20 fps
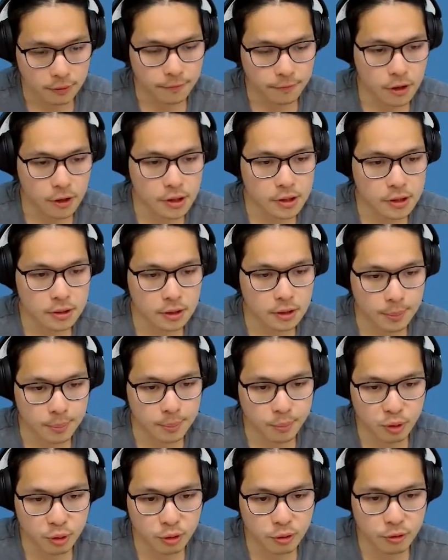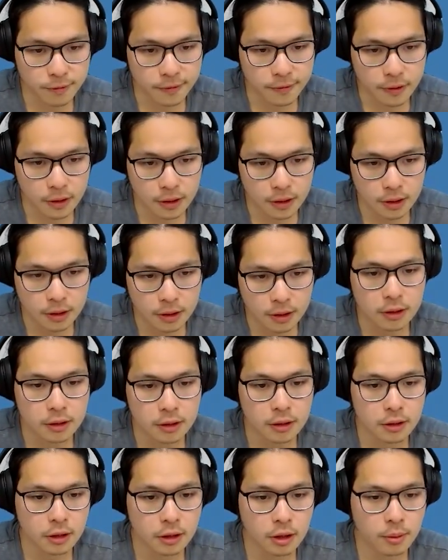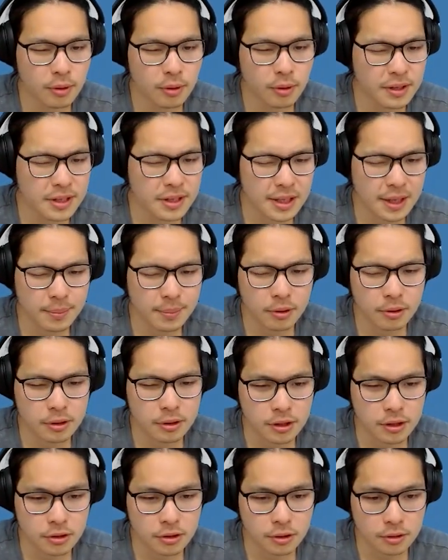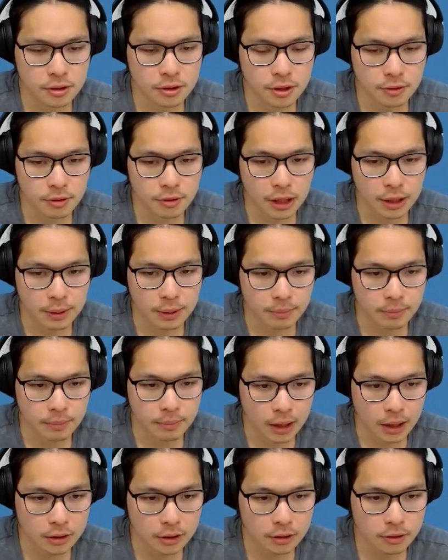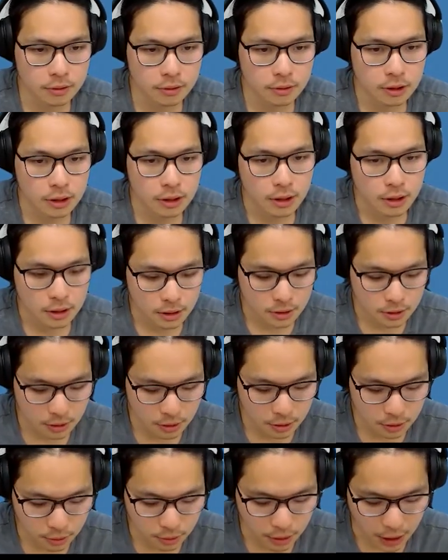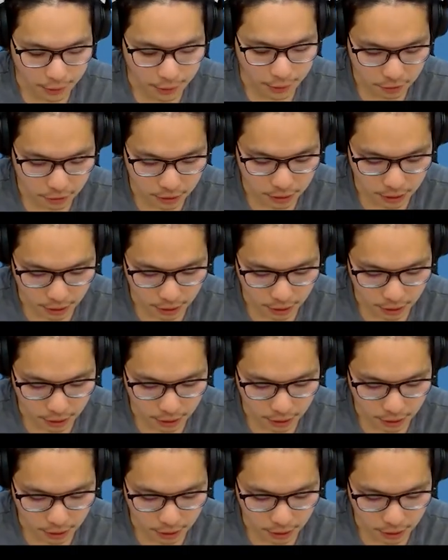the first improve the global Ensemble digital terrain model. So we have